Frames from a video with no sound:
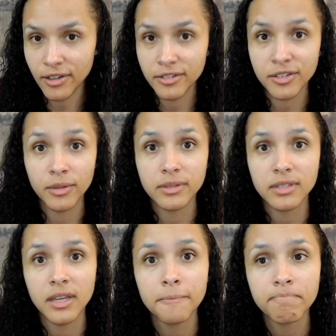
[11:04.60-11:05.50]
So it's
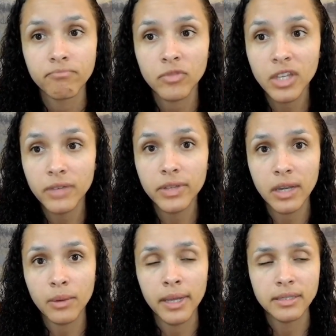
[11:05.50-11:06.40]
think of it
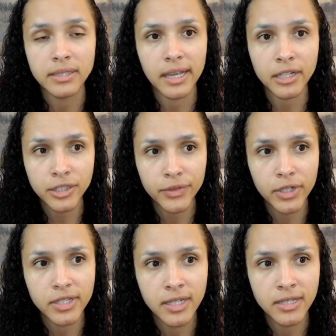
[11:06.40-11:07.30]
that way. It's like
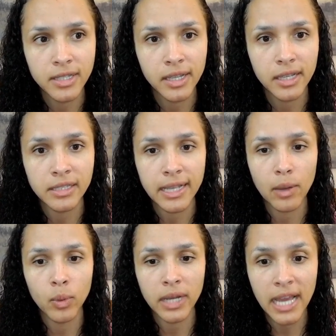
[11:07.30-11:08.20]
extroverted sensing is like
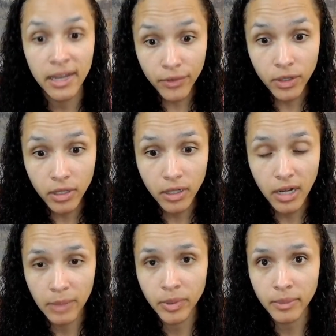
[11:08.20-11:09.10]
whatever
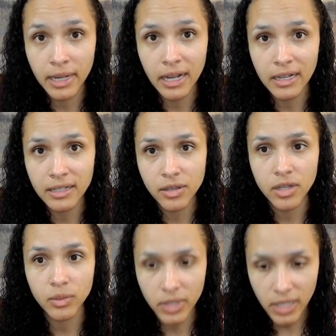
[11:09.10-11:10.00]
I put my eyes
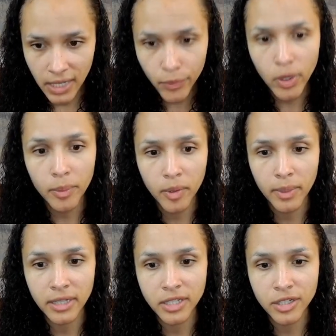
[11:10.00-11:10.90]
on, whatever I put
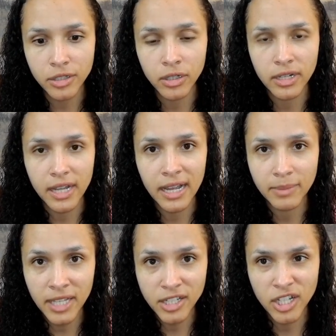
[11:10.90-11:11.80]
my attention on, I'm
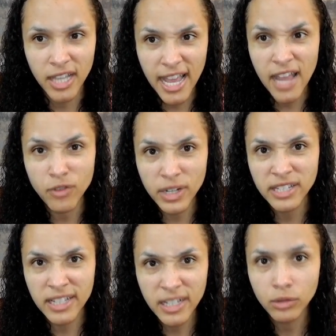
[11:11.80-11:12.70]
catching every
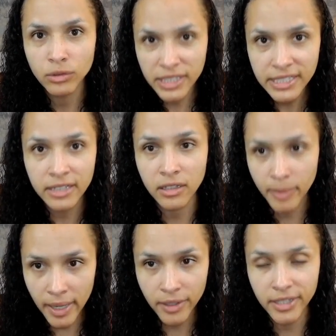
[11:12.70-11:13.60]
single detail
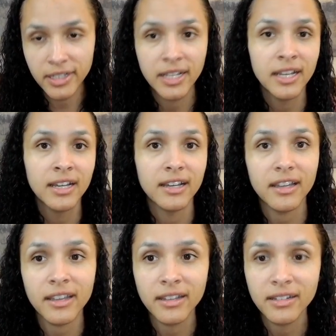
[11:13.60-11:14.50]
about it.
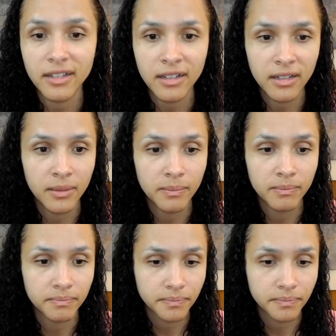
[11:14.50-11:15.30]
And um,